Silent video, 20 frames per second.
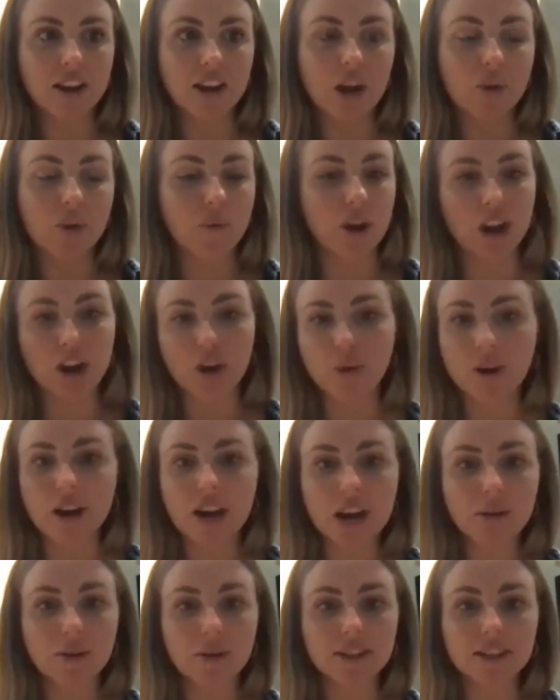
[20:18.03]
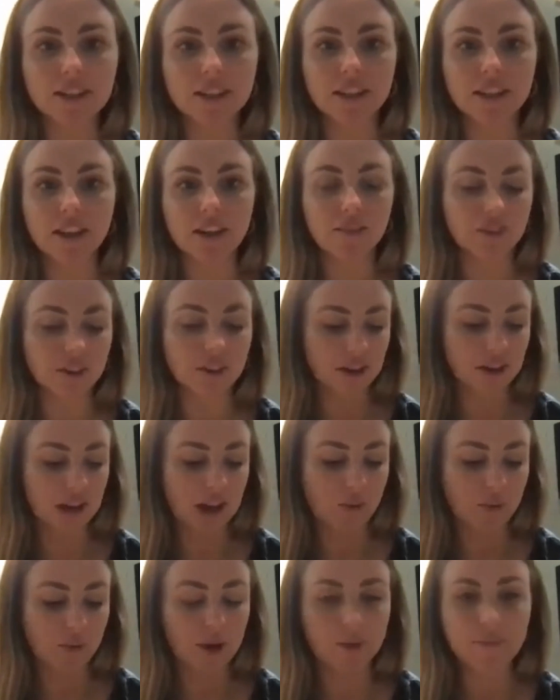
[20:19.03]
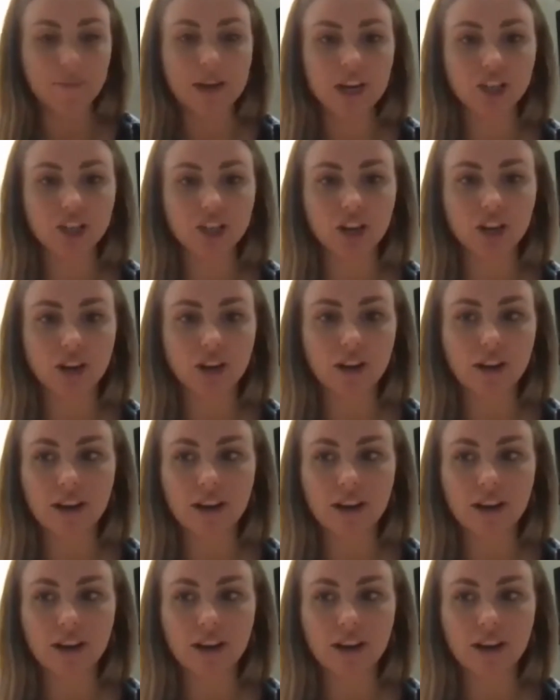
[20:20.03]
I don't want anyone to leave, I want to make sure